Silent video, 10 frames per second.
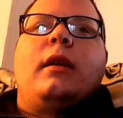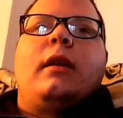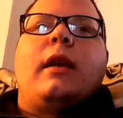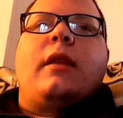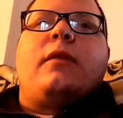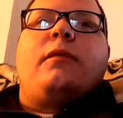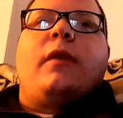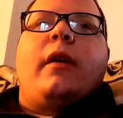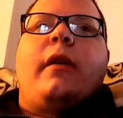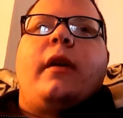it gets
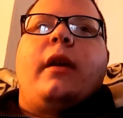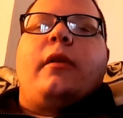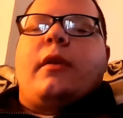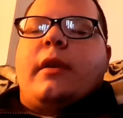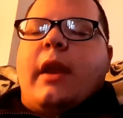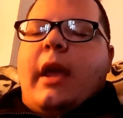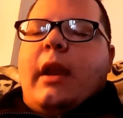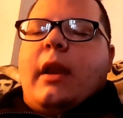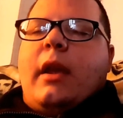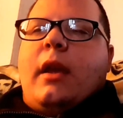very
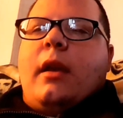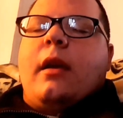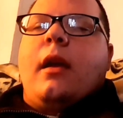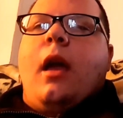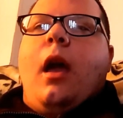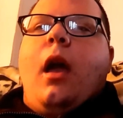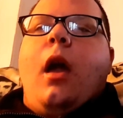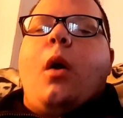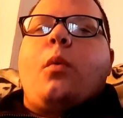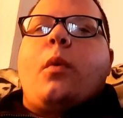irritating
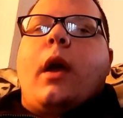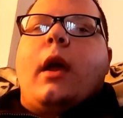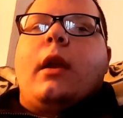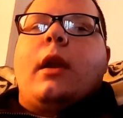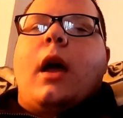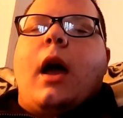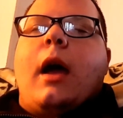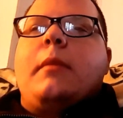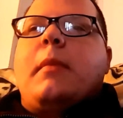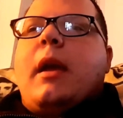when
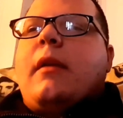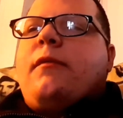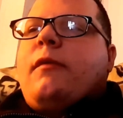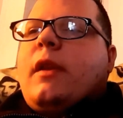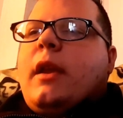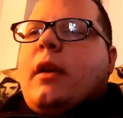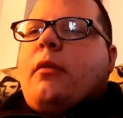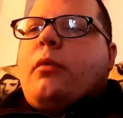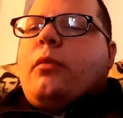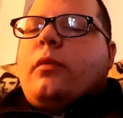I make
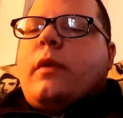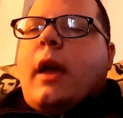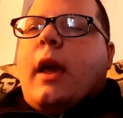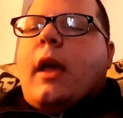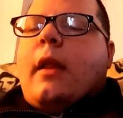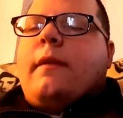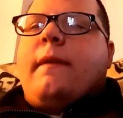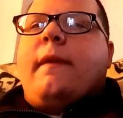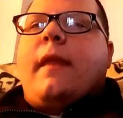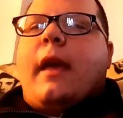videos
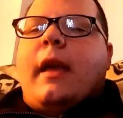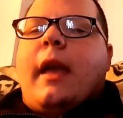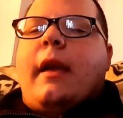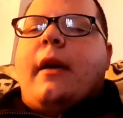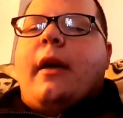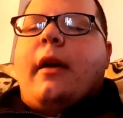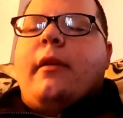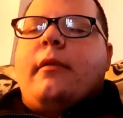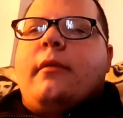and they get cut.